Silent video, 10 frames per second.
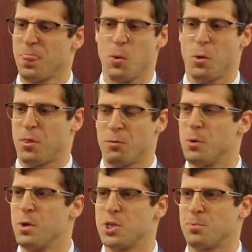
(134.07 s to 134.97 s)
or 3
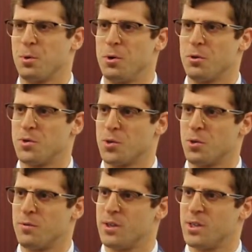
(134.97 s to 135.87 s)
weeks per year of
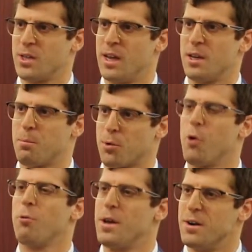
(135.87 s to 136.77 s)
service and a
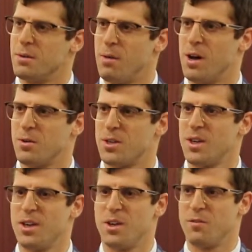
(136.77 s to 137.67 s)
prorated amount
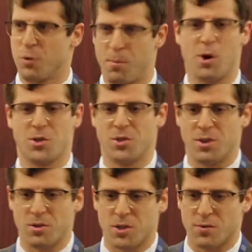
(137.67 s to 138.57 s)
for partial
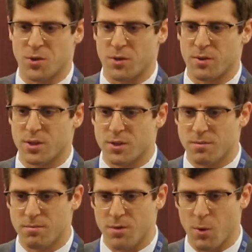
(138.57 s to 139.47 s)
years of service.
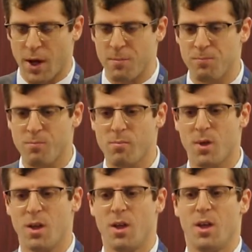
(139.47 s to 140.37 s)
Okay?
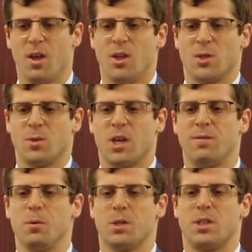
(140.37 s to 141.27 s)
So to
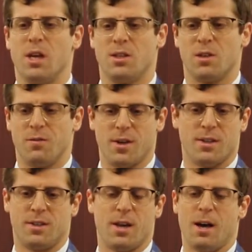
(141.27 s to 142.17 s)
give you a sense of
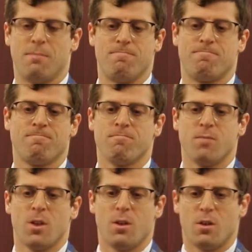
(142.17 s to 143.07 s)
it,
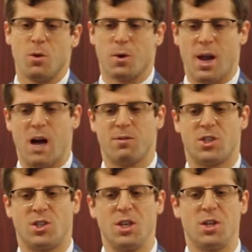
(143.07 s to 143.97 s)
you could have a
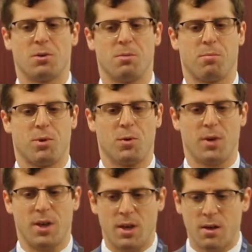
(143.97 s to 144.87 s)
senior
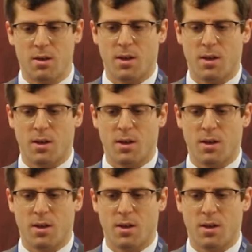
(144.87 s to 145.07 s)
employee